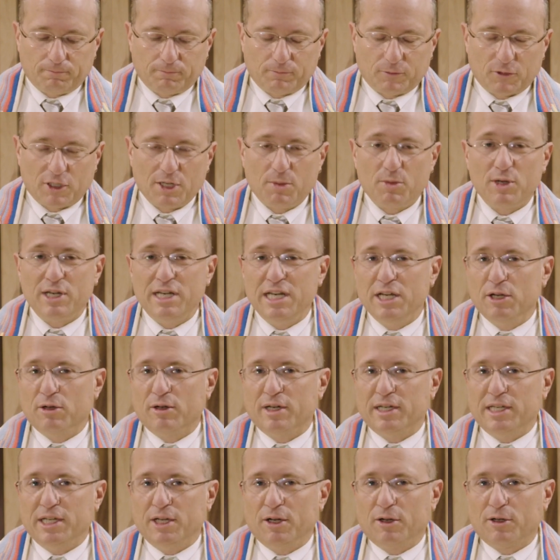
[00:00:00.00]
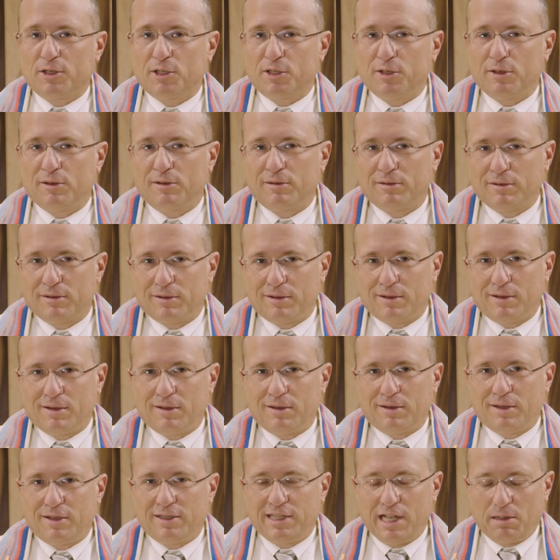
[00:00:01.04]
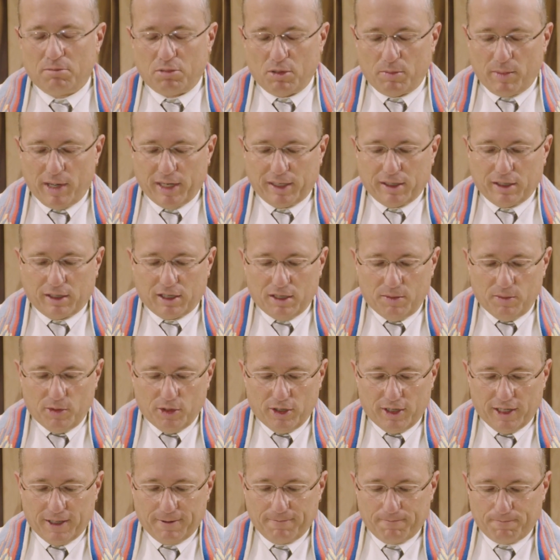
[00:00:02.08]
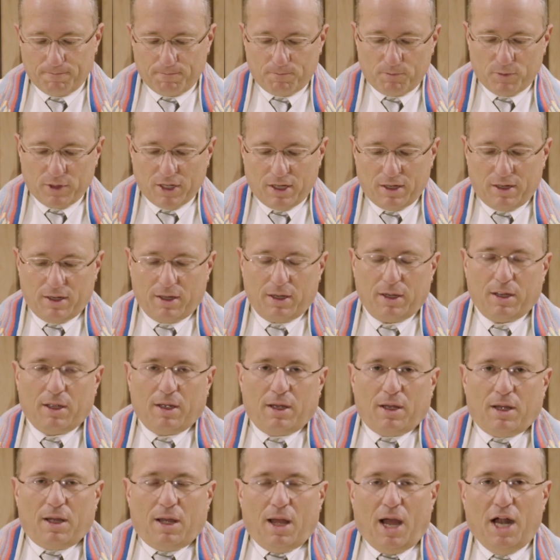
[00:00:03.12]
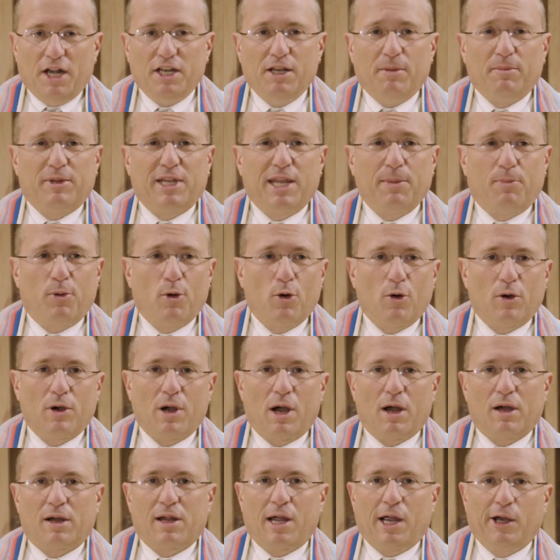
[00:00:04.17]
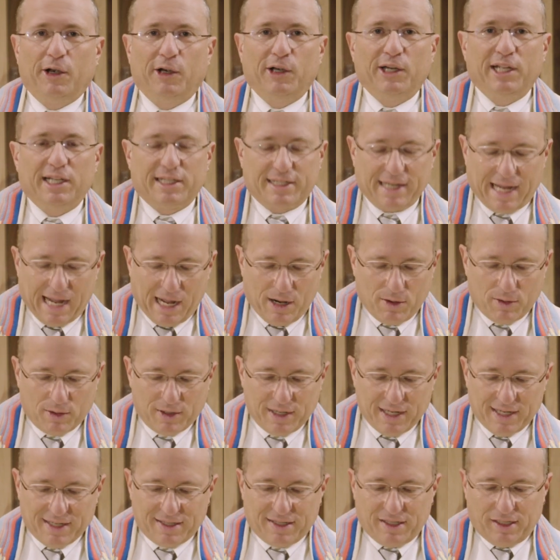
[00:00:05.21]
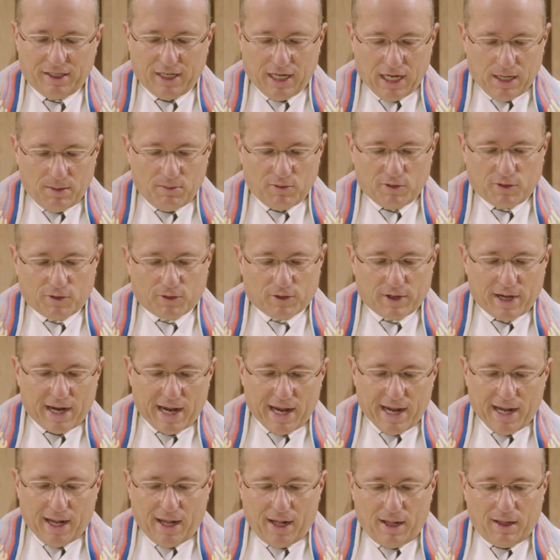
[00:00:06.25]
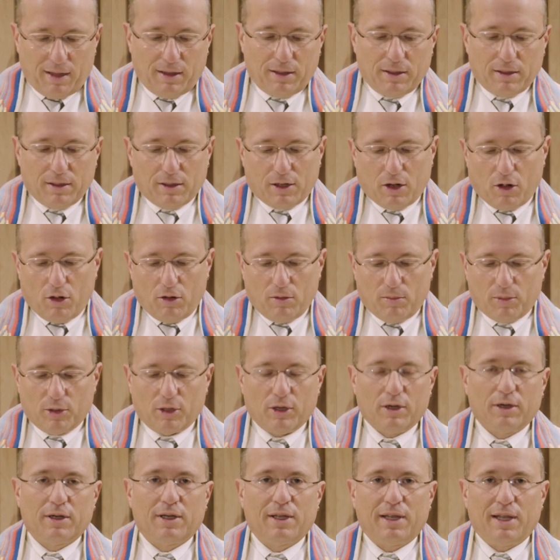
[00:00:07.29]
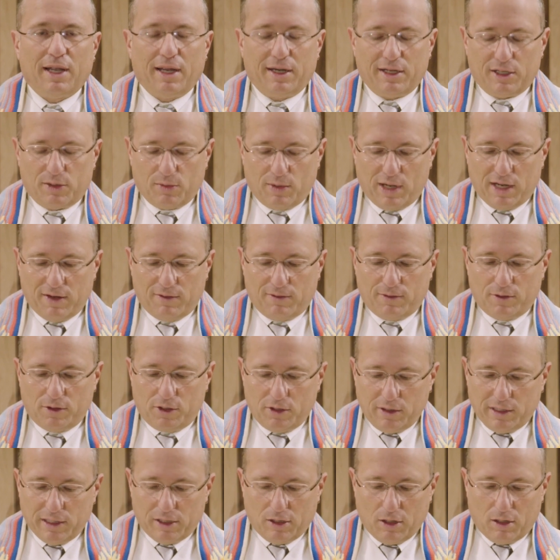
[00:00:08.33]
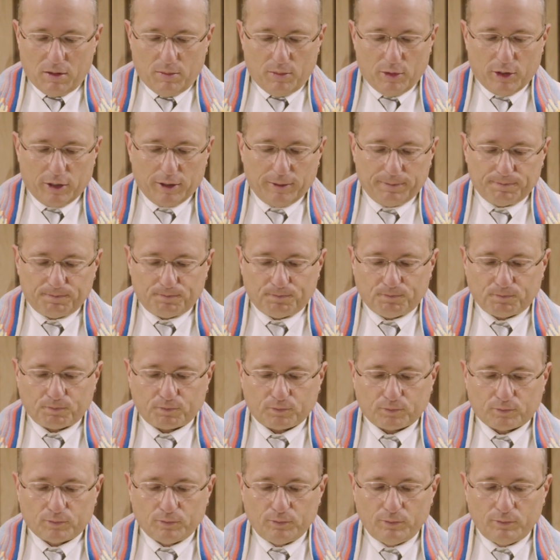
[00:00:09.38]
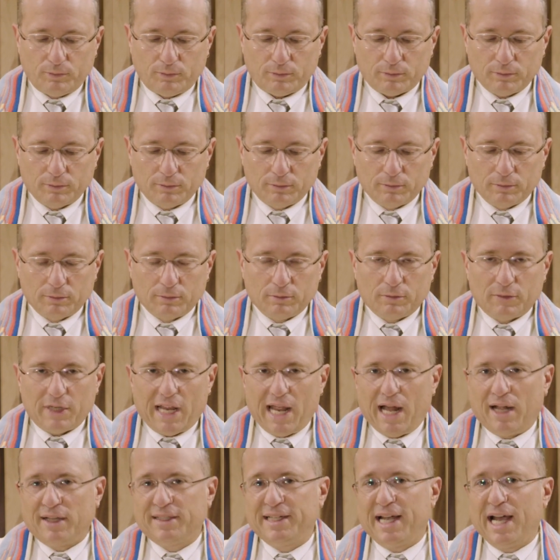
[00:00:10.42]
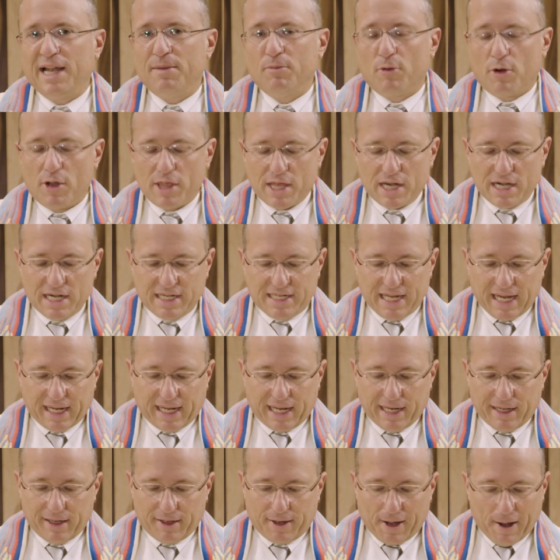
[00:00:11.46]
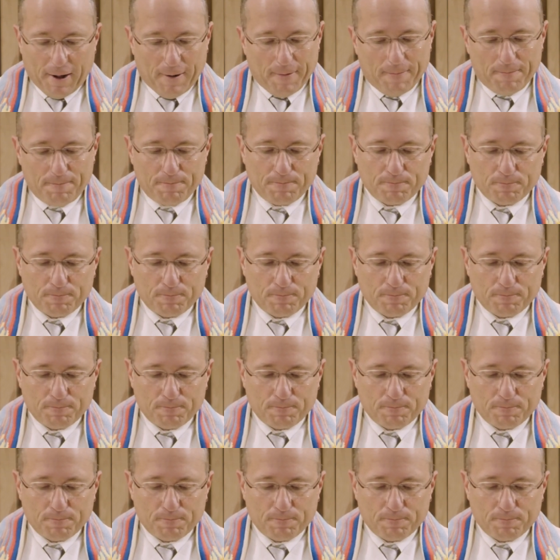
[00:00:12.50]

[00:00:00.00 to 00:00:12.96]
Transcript: someone near and dear to the Temple Micah community. On Yom Kippur, our congregants' hour is named for Al Goldberg and his wife, Judy Goldberg. Al died more than a decade ago.